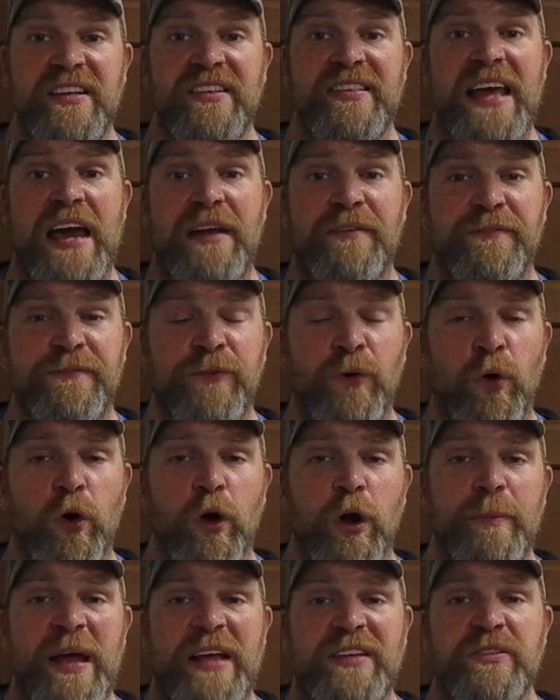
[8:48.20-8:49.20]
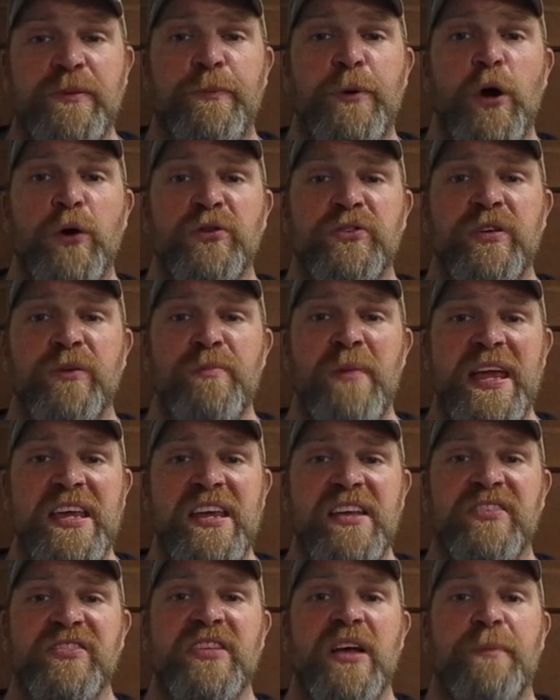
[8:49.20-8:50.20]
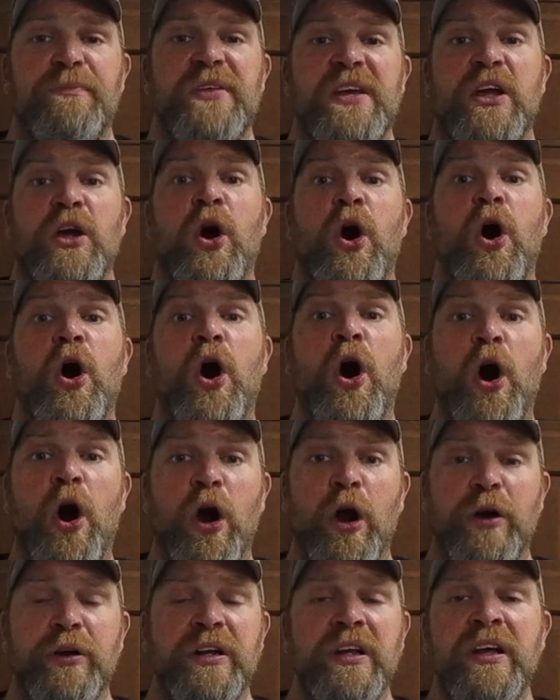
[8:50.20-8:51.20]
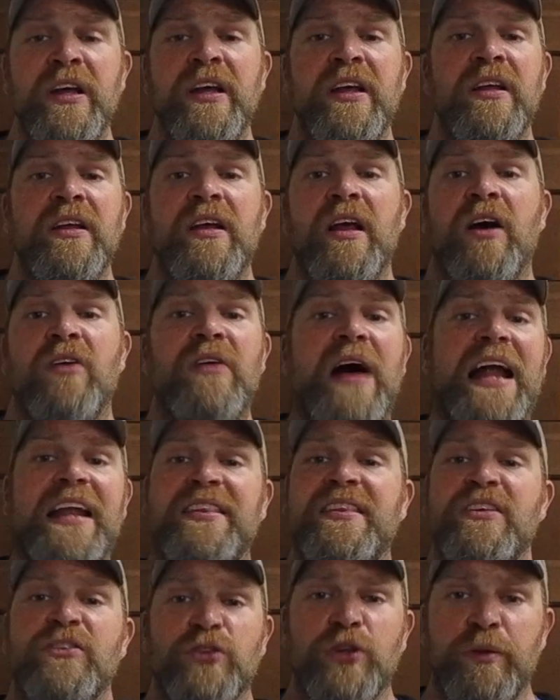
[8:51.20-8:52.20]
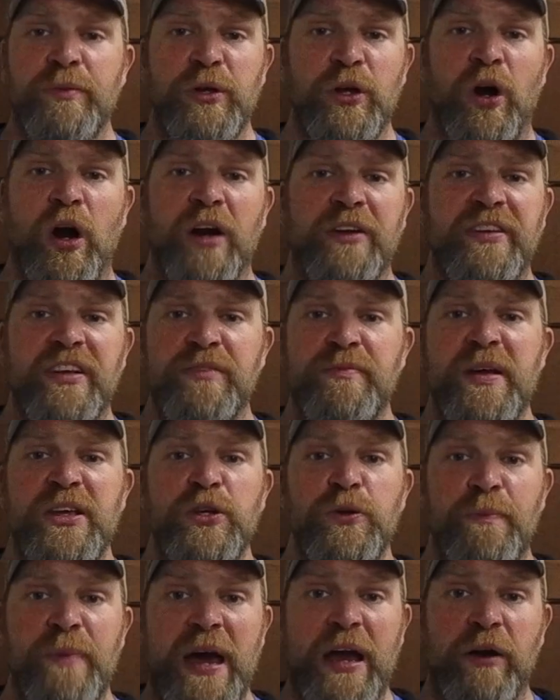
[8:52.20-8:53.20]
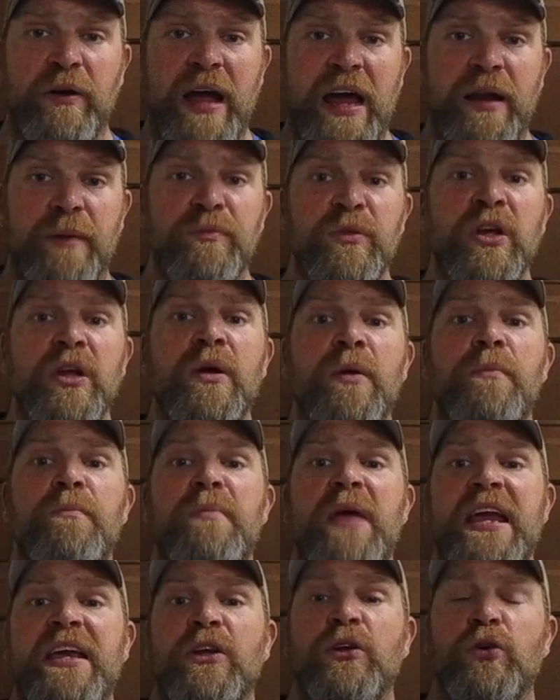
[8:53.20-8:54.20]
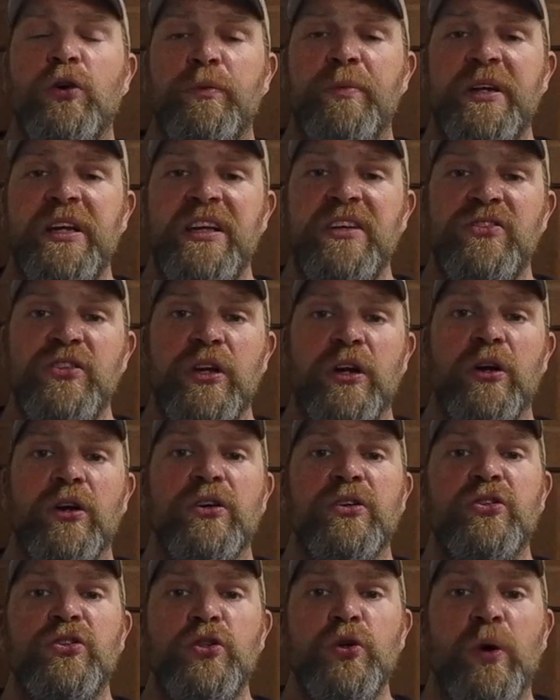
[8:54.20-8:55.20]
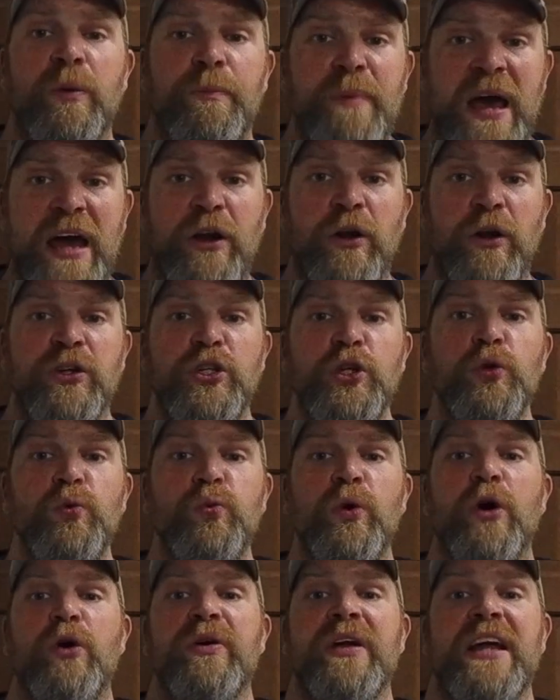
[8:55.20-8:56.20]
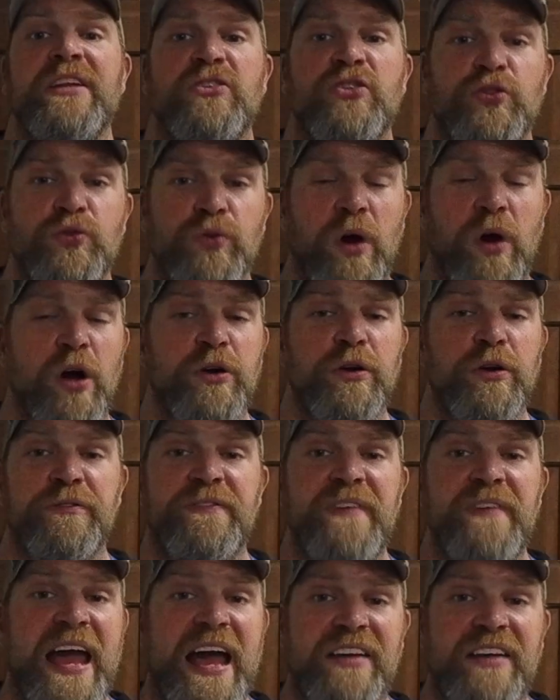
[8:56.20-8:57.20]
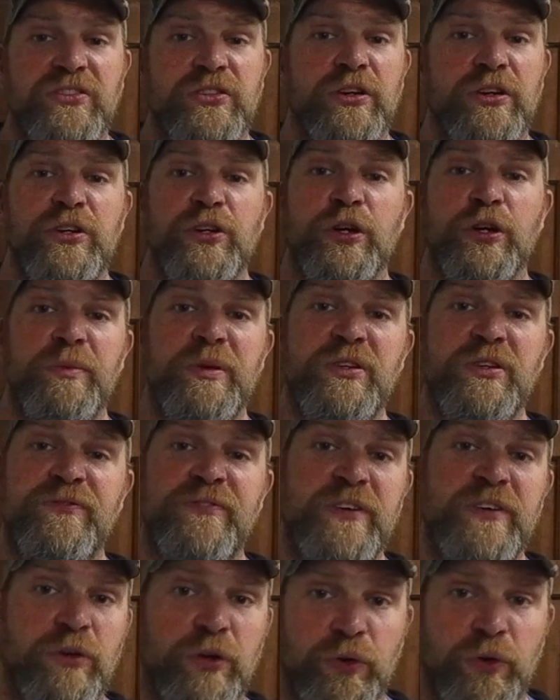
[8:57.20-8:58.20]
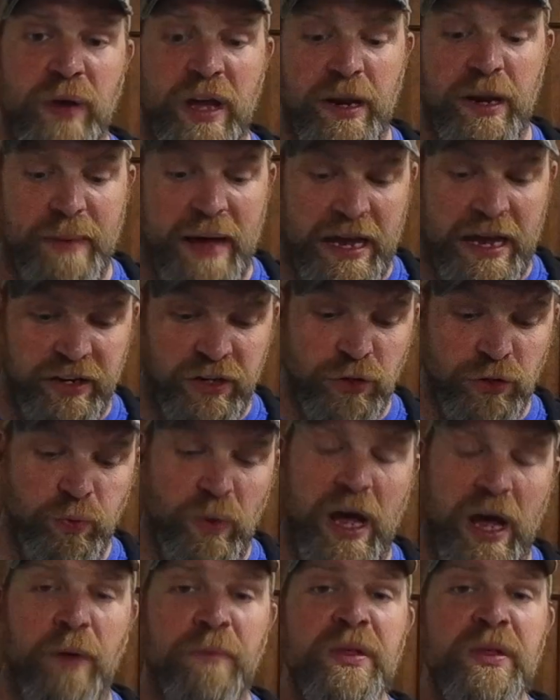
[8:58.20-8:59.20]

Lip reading: that form as opposed to making something hard. A lot of things are going to be hard. It does make you better at them. Make it a little bit easier. Do it better. You will get stronger faster. You're going to be feeling great about it as well.